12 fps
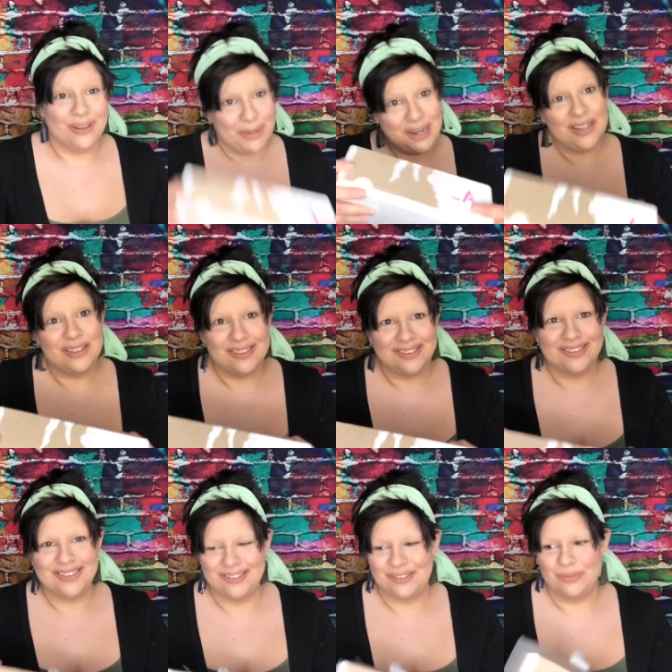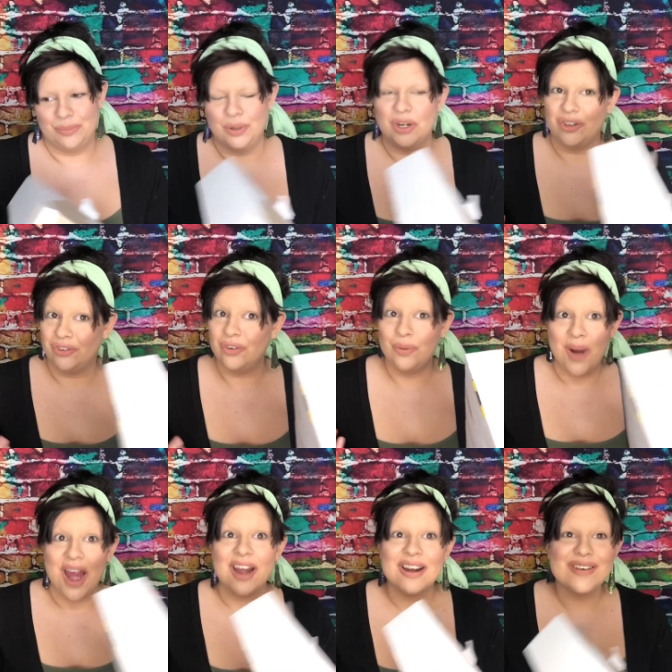The box is worse for
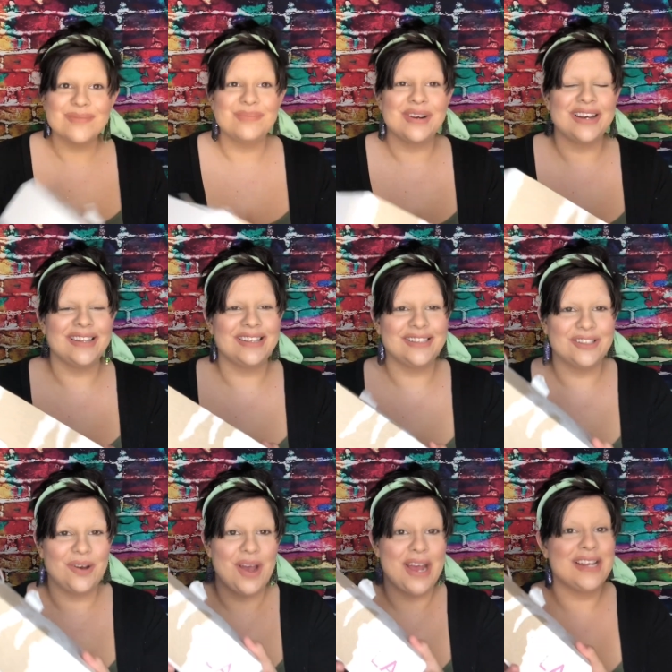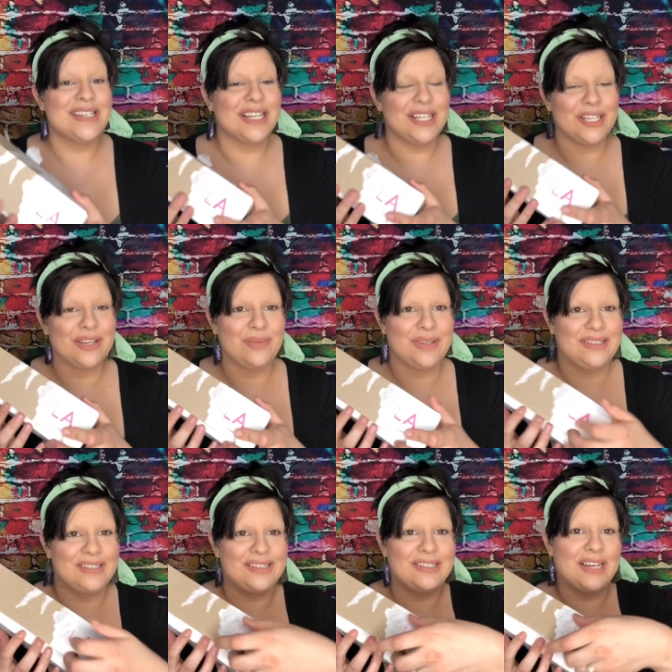wear, but let's go ahead and take a look at
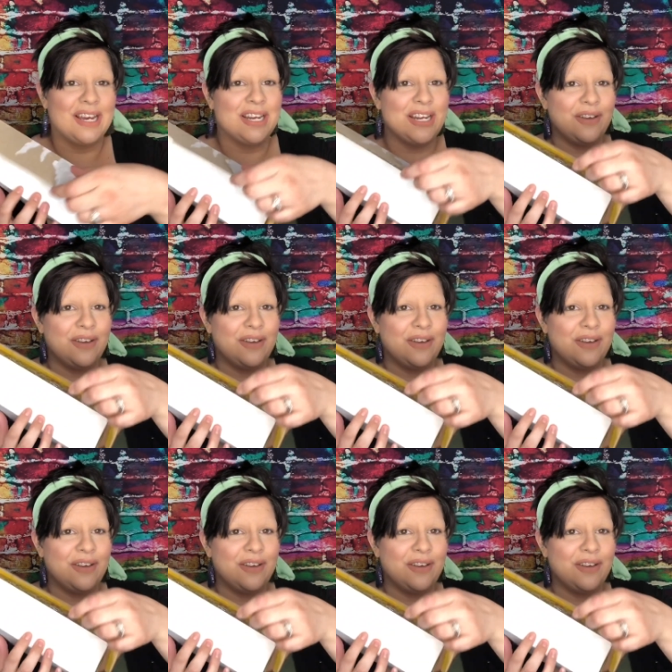what's inside.